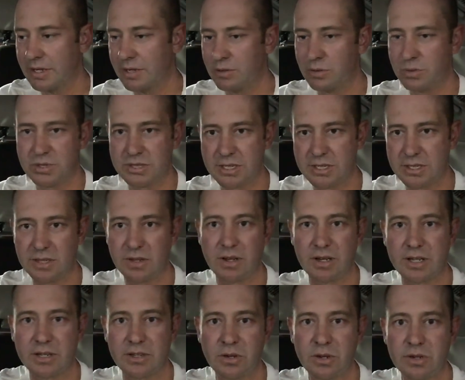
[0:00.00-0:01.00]
It will send you
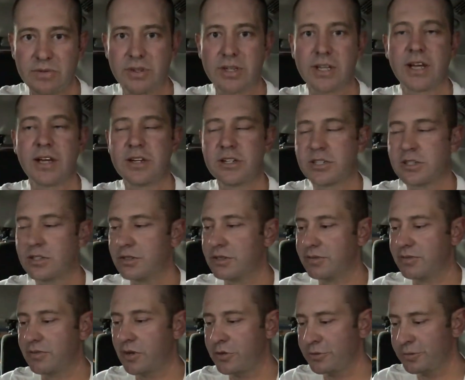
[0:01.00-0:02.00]
like a notification on your
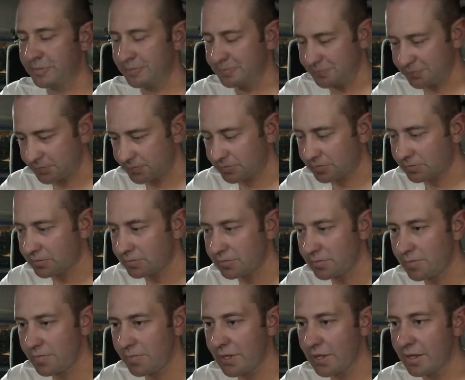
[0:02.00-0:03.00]
phone.
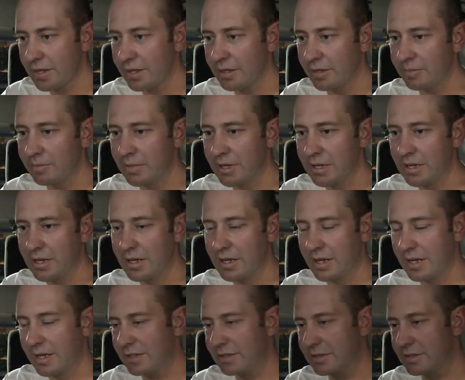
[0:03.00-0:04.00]

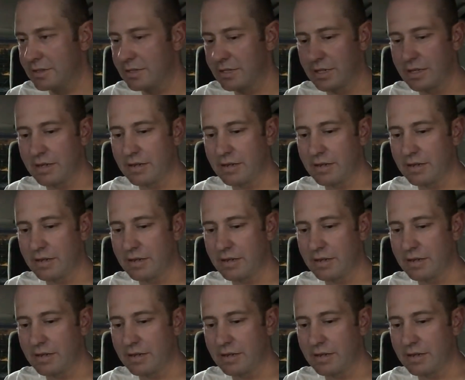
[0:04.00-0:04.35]
Just